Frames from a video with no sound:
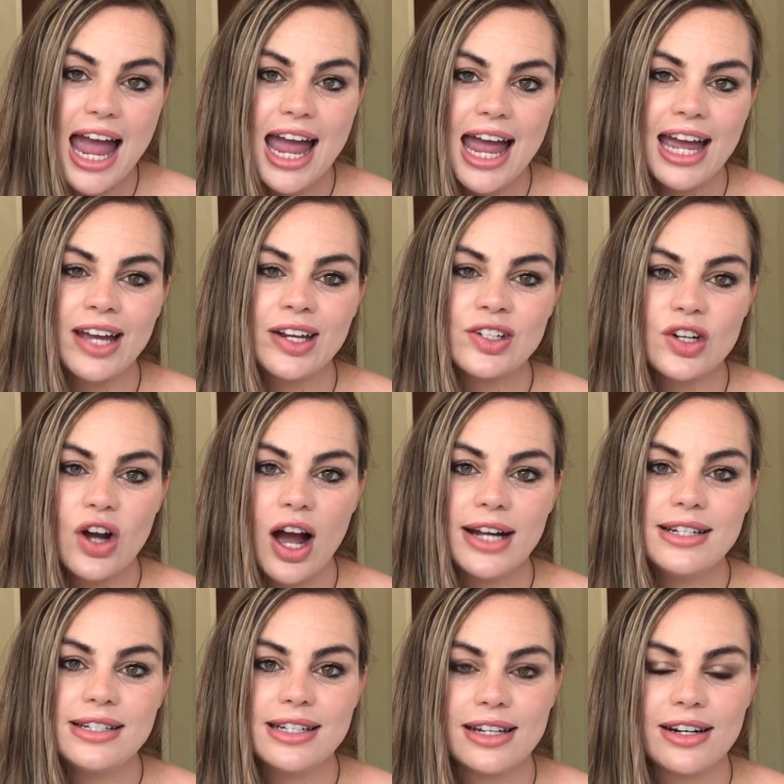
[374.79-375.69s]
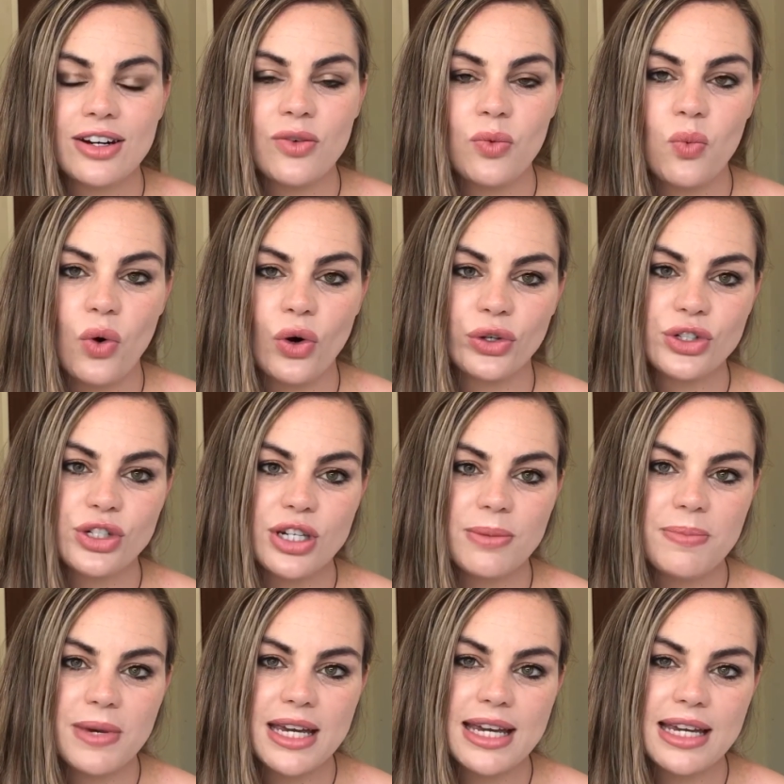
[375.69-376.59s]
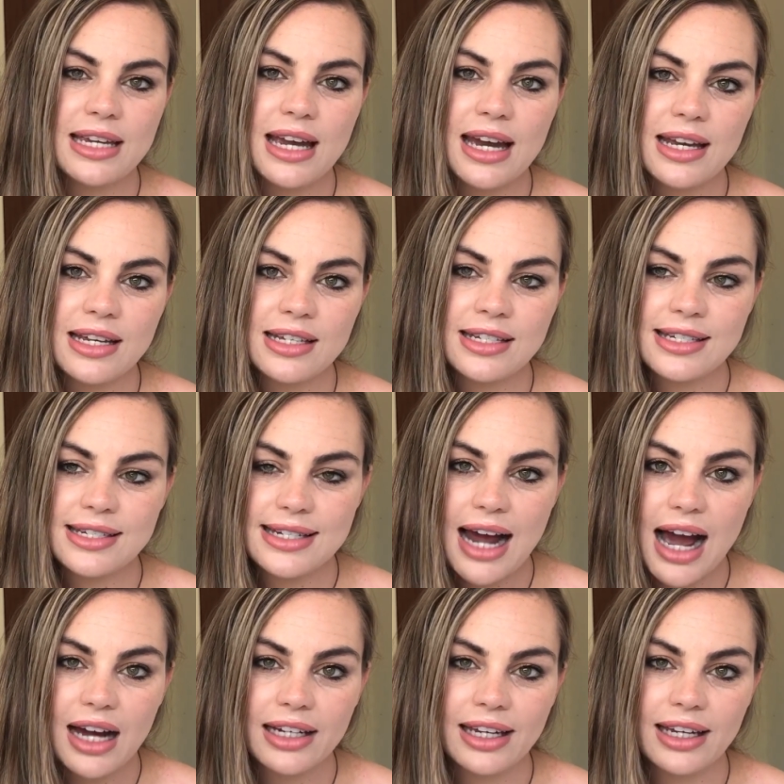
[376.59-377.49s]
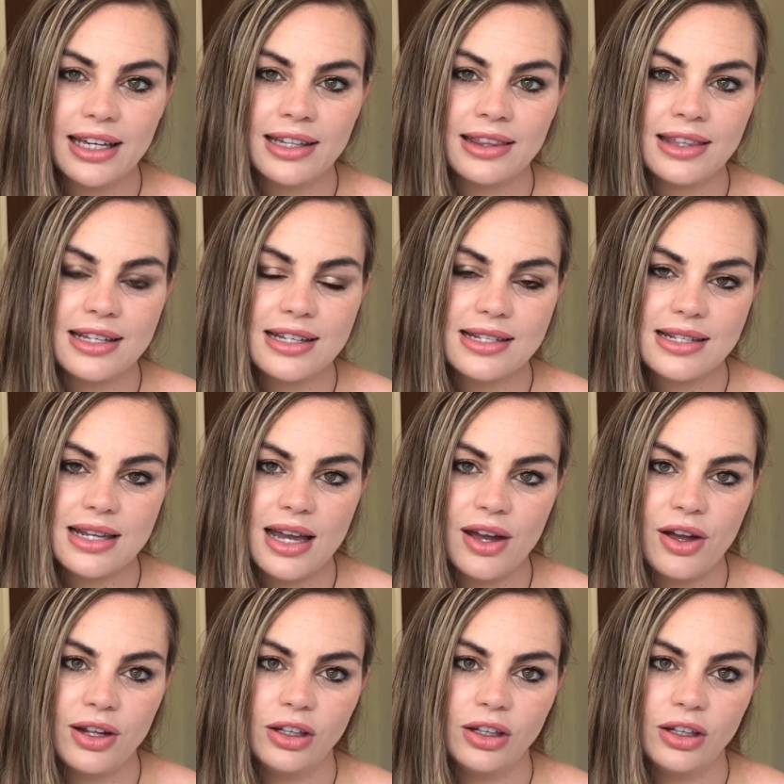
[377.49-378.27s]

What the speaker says: and I didn't want to be stuck in this